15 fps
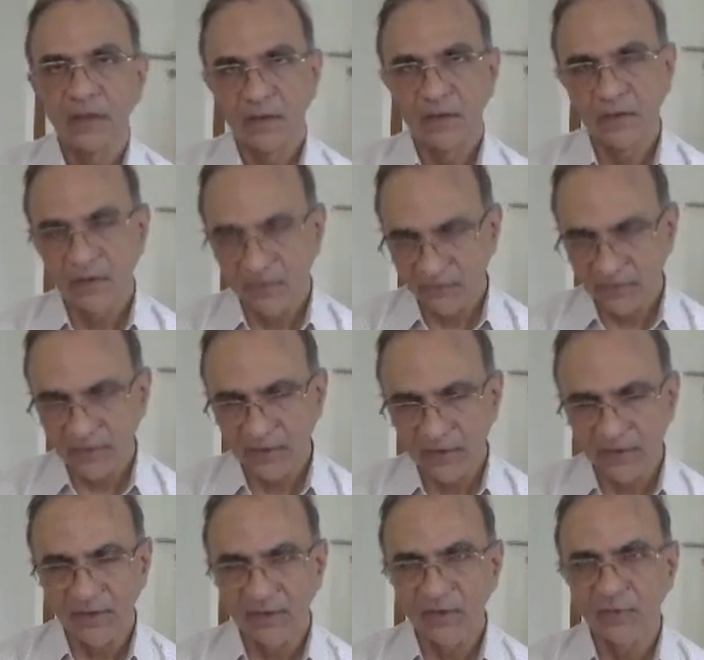a
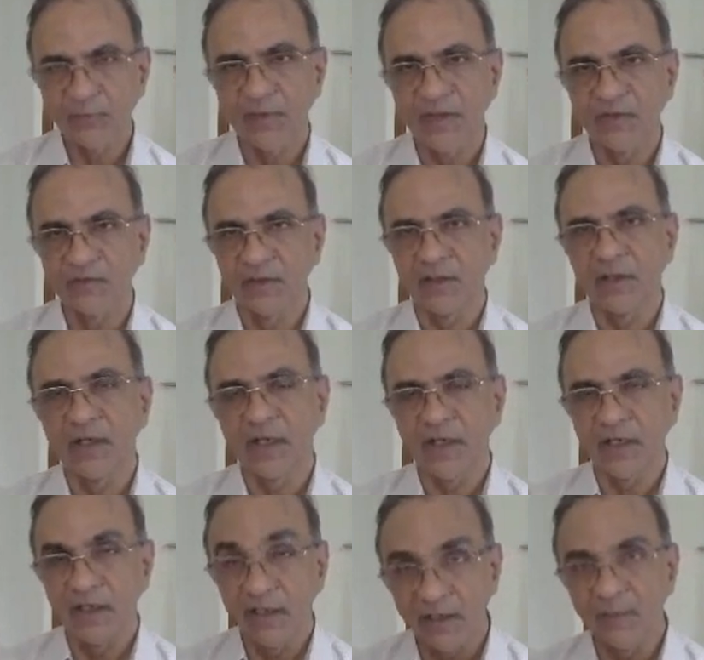skeletal dysplasia and
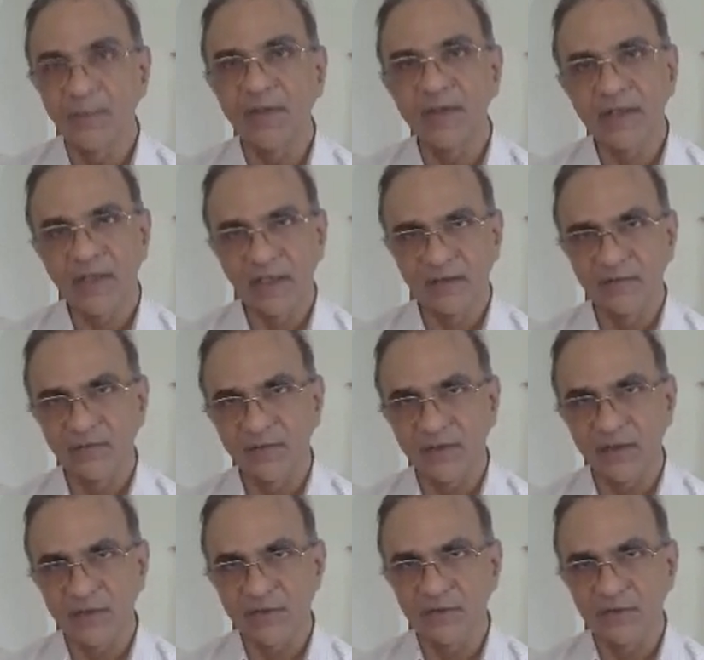ligament
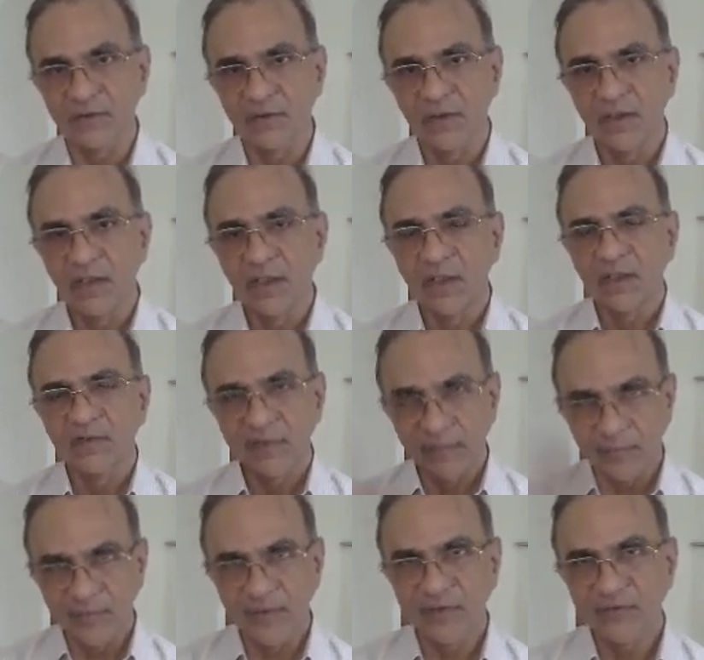calcification
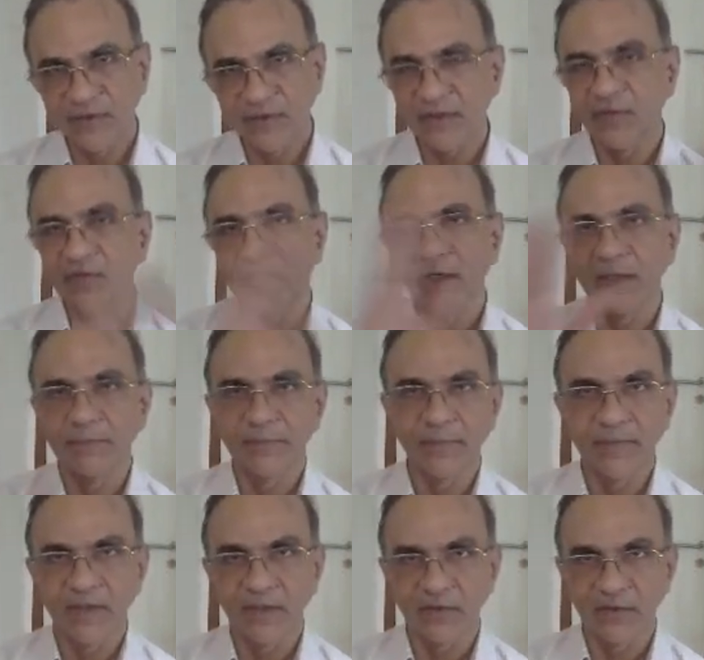separates secondary
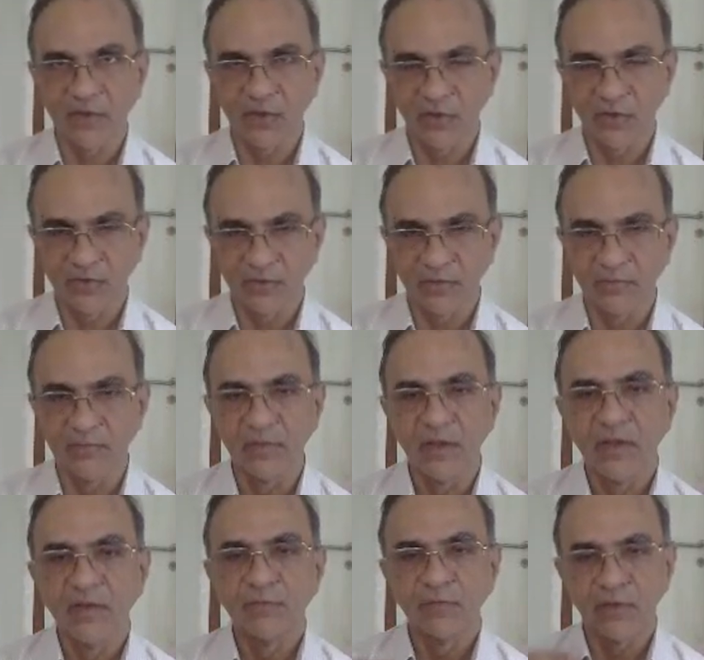hyperparathyroidism
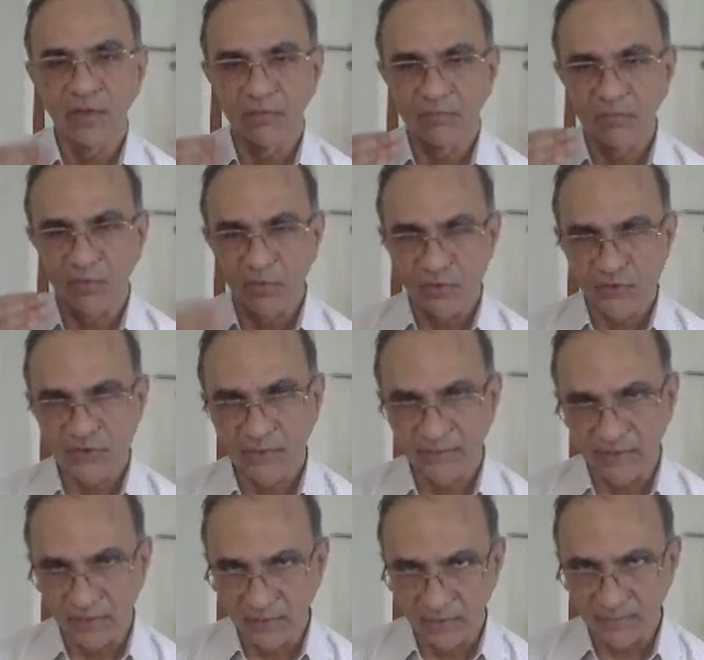from coarse
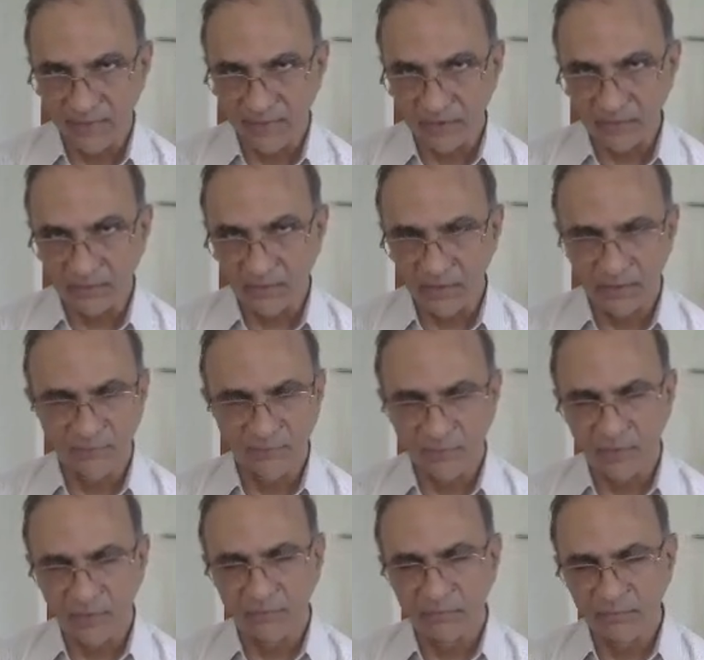trabecular pattern,
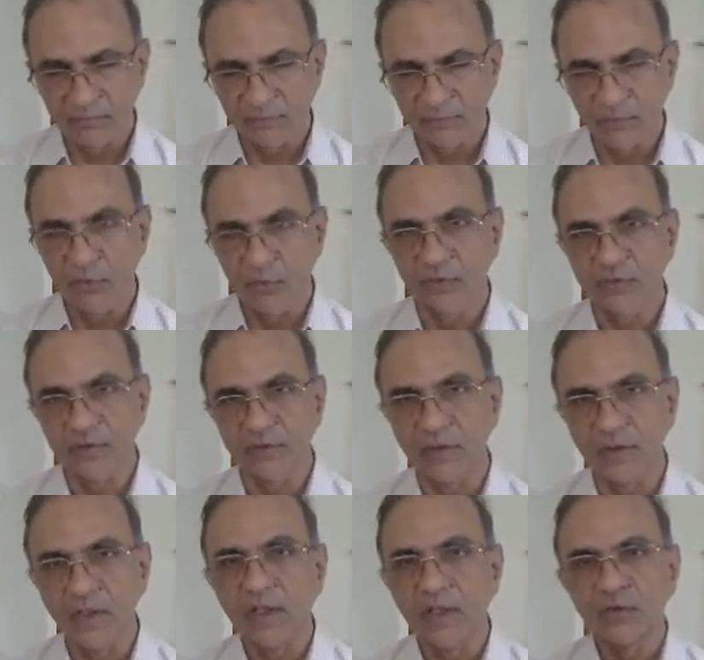from fluorosis.
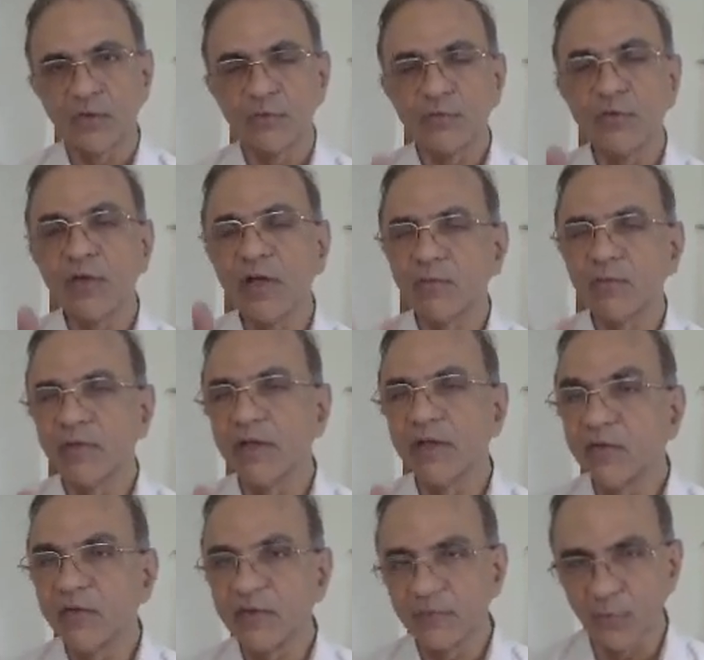So if you have
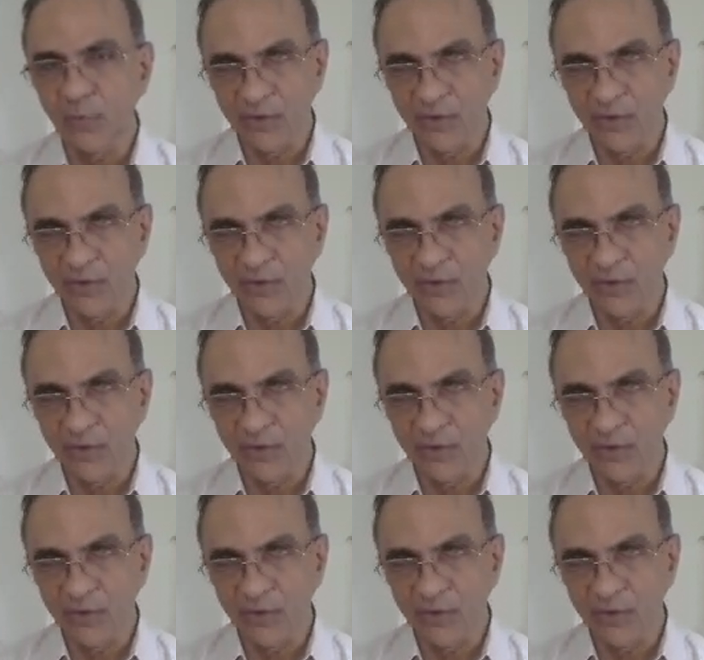increased bone